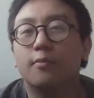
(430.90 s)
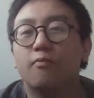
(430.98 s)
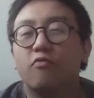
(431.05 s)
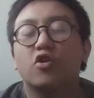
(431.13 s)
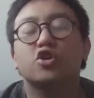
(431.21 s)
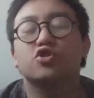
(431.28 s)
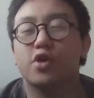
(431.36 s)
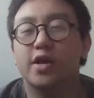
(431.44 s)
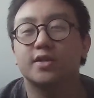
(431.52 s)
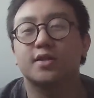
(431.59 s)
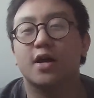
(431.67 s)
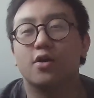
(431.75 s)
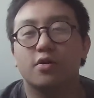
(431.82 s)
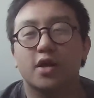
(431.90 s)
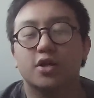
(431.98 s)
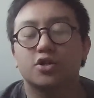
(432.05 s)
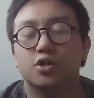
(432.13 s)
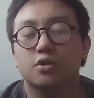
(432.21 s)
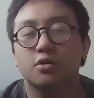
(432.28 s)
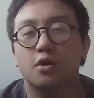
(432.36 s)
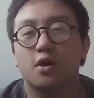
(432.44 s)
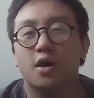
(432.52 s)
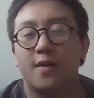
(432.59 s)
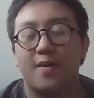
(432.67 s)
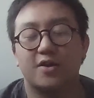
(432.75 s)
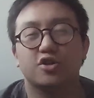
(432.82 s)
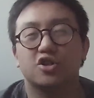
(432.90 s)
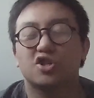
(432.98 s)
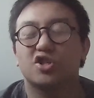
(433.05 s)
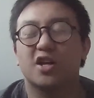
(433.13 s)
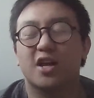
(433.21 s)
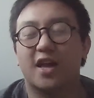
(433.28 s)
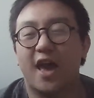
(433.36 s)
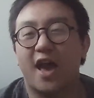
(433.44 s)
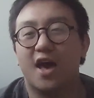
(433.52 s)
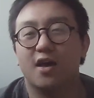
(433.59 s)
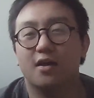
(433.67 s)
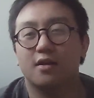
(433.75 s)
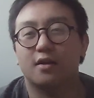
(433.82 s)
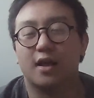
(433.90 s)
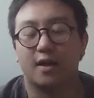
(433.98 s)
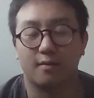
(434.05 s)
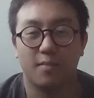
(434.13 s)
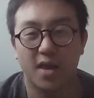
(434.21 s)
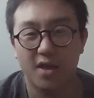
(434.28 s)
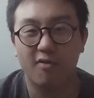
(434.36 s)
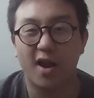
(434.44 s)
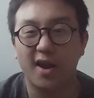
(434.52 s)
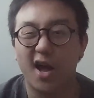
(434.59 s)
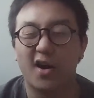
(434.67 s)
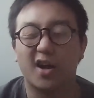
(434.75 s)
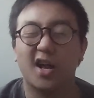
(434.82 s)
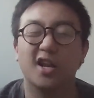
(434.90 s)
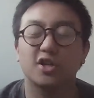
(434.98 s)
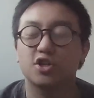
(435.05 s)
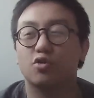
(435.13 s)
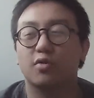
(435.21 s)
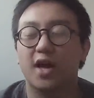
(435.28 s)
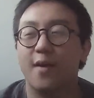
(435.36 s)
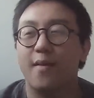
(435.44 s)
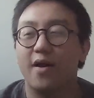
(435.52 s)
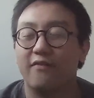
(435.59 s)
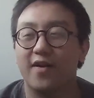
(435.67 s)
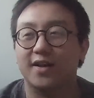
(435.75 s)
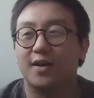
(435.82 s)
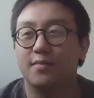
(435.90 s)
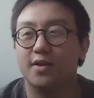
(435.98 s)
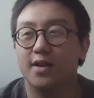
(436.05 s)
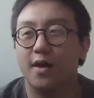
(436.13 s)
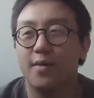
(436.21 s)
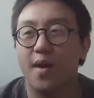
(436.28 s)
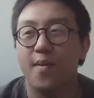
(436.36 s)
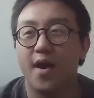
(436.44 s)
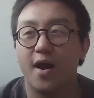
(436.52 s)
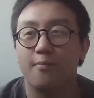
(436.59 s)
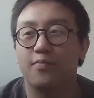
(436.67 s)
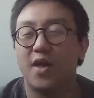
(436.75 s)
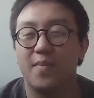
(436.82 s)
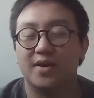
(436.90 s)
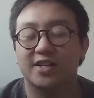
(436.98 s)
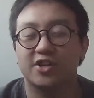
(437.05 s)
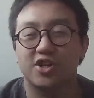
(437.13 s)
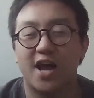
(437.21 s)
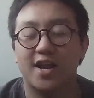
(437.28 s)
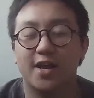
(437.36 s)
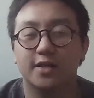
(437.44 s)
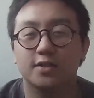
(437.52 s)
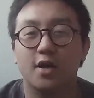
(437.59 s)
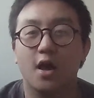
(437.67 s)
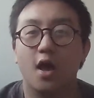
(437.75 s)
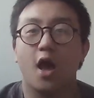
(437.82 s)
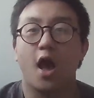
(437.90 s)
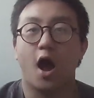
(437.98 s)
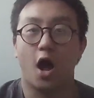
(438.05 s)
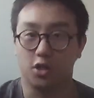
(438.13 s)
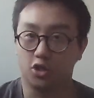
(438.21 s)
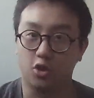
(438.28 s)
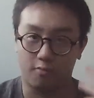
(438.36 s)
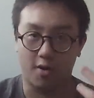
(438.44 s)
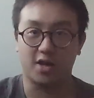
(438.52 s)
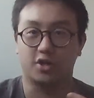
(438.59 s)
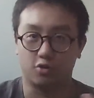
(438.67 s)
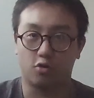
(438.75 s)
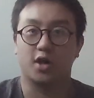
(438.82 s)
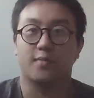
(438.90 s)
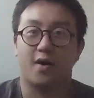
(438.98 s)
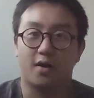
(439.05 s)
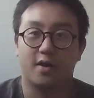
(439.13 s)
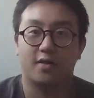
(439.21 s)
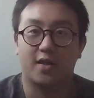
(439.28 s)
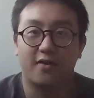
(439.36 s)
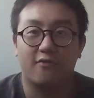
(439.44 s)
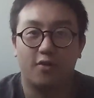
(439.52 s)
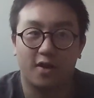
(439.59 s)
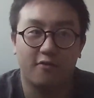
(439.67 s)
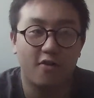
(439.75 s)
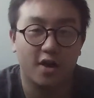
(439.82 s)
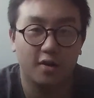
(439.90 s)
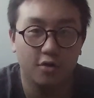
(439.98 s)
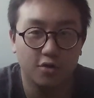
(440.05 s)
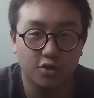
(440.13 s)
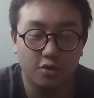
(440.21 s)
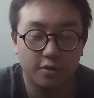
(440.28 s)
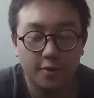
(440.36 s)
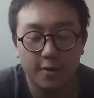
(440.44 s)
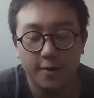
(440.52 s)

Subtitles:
frustrated at your addiction. Imagine you just didn't care. Like me right now, I kind of just don't care about the fact that I'm an Apex Legends addict until I'm actually talking about it, and then I feel like a fucking loser